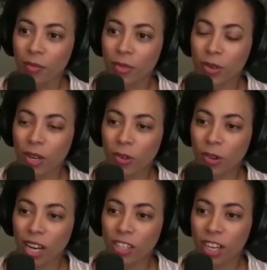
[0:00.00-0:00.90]
doing a
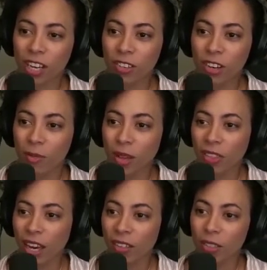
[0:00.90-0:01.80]
coordination. Can you talk about
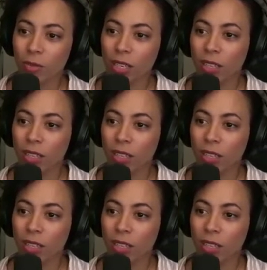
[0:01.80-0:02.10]
that a little bit?